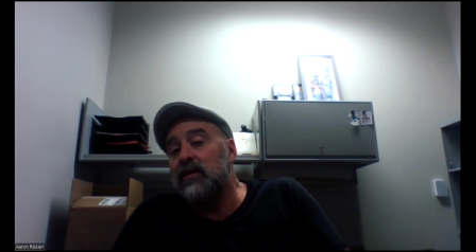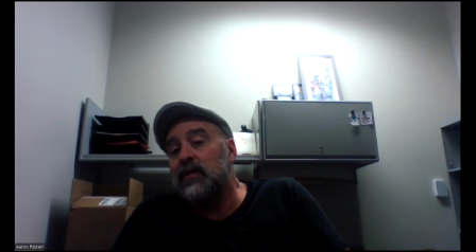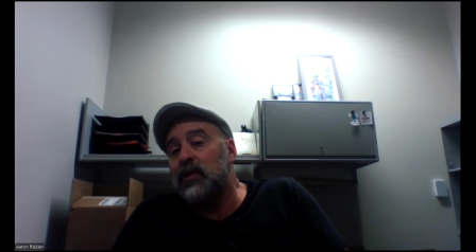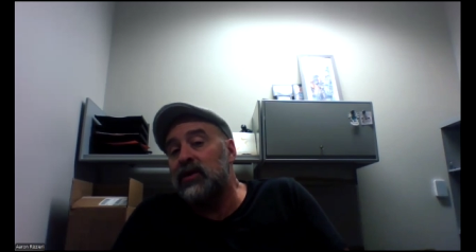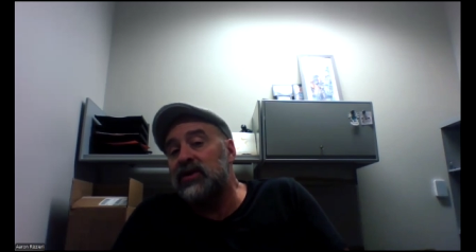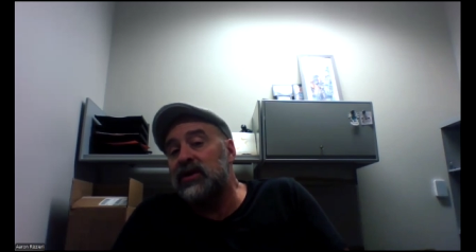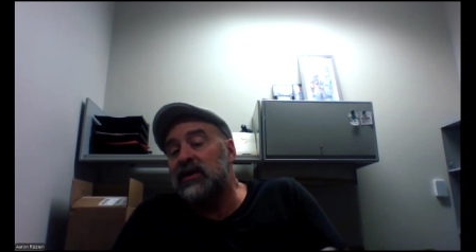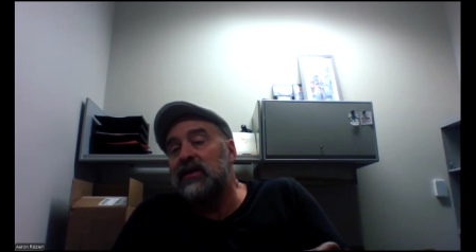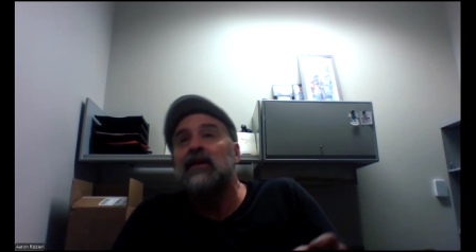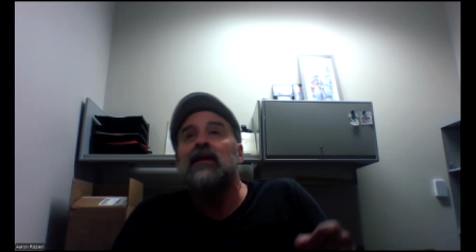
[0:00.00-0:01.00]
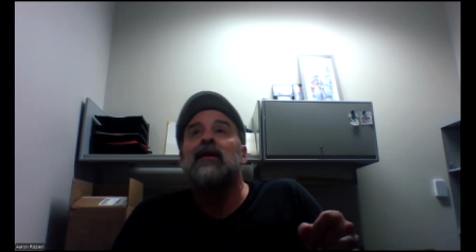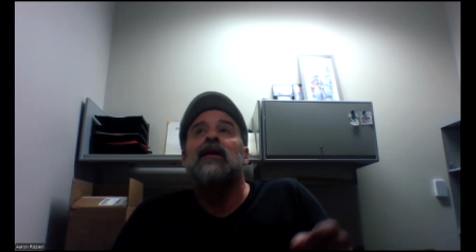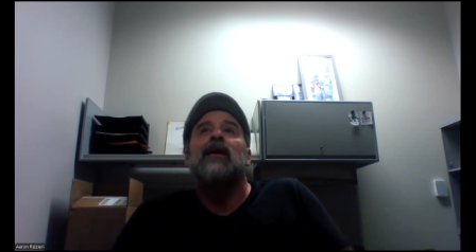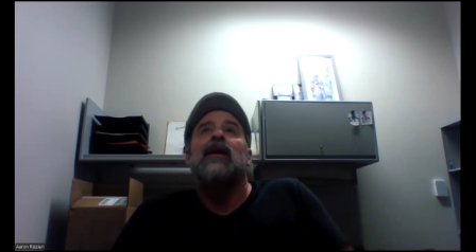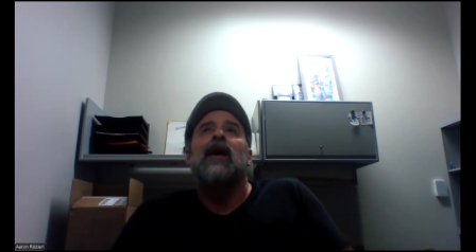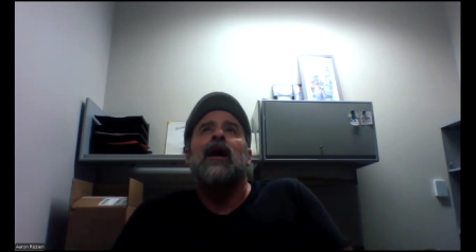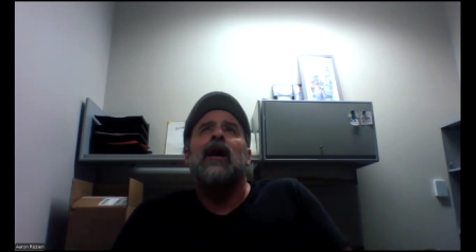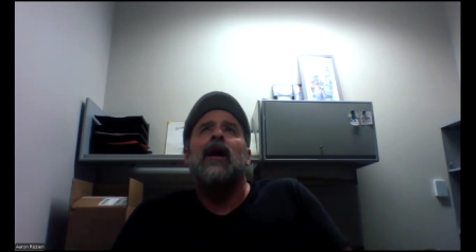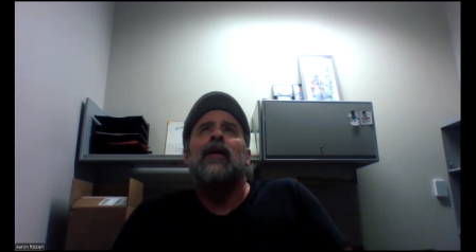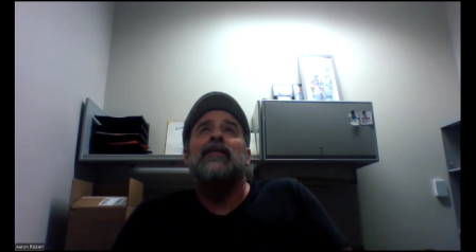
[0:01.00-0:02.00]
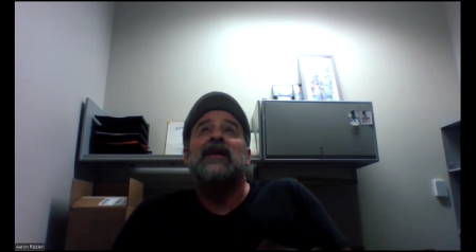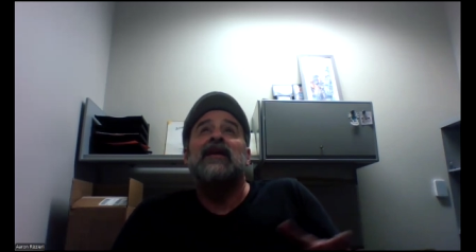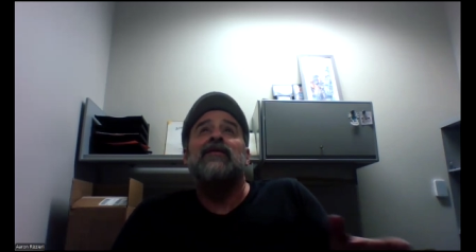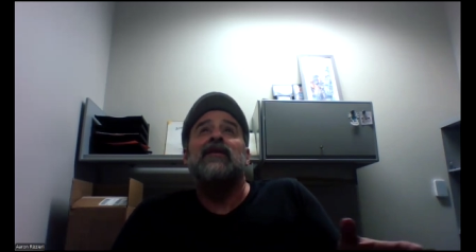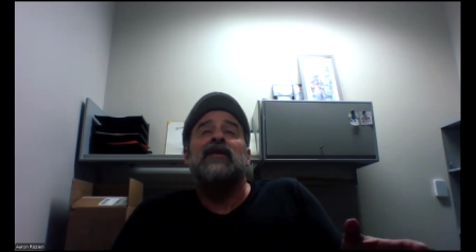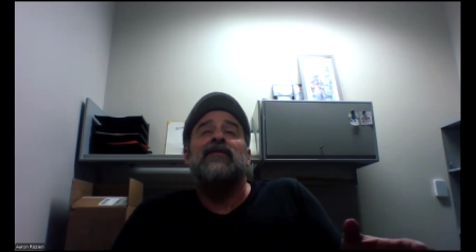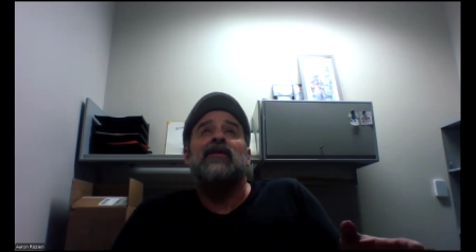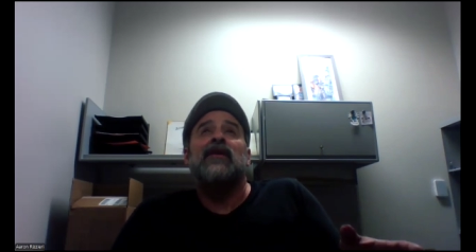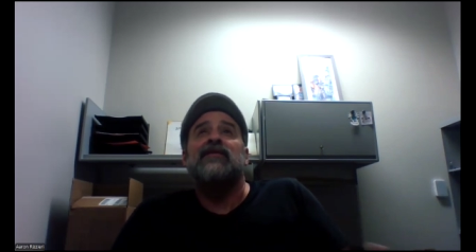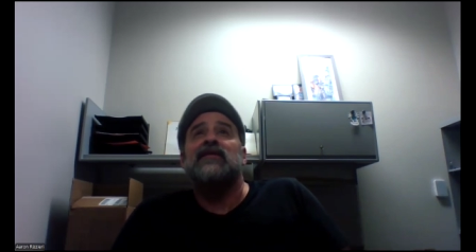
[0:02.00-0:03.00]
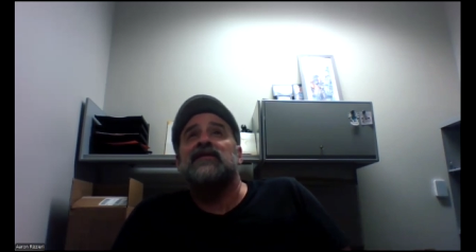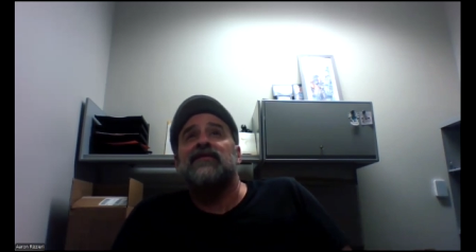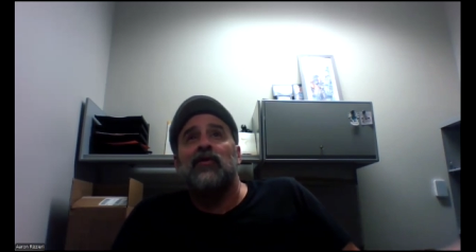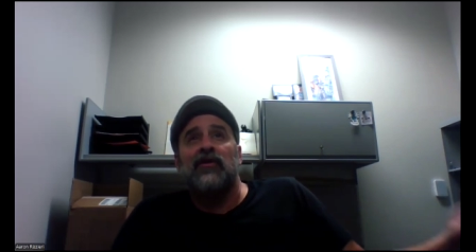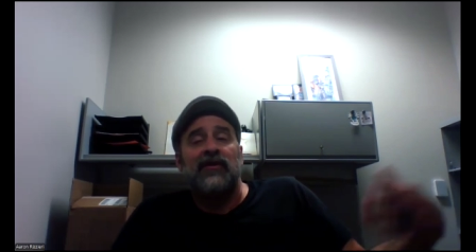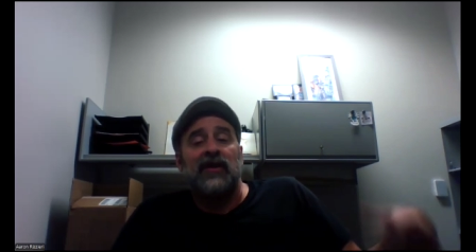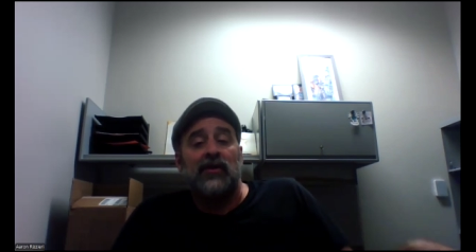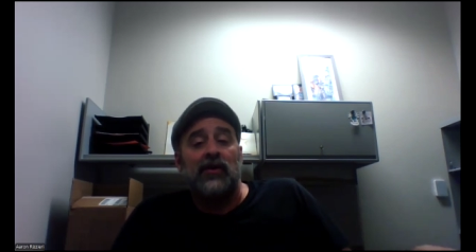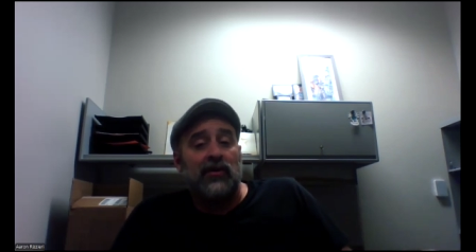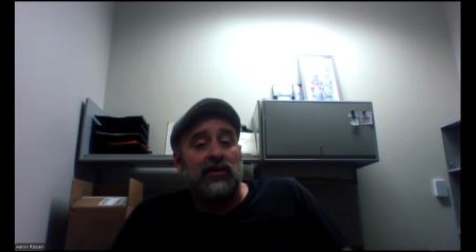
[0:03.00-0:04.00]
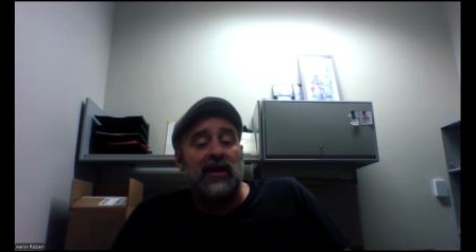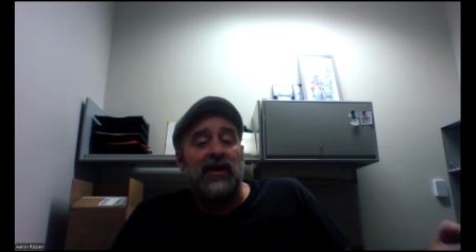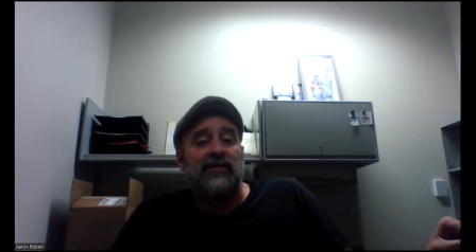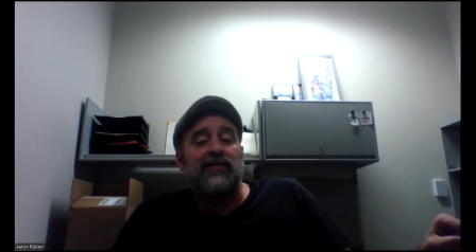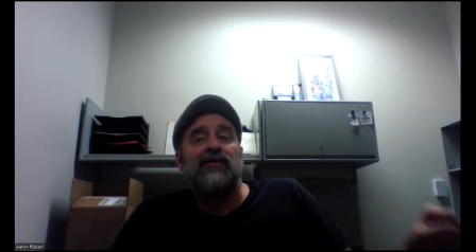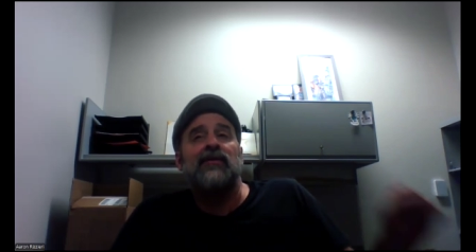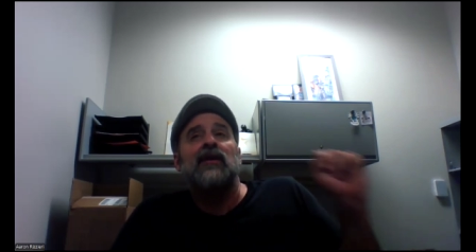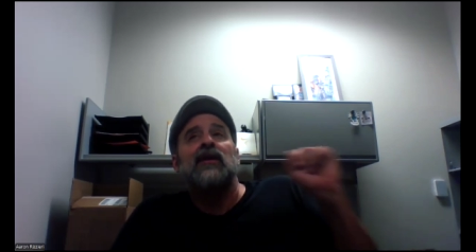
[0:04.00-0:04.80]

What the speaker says: an abortion, even if you have to forfeit your own life.